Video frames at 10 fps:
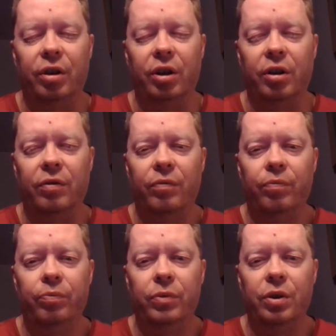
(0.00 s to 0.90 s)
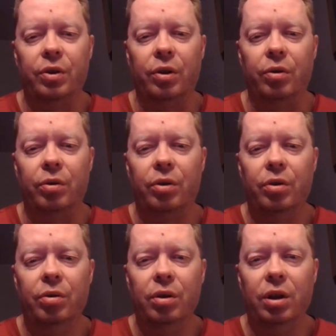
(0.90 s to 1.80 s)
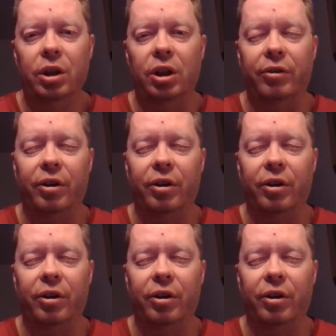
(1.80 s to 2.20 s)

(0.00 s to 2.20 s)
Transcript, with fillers: Uh, so a little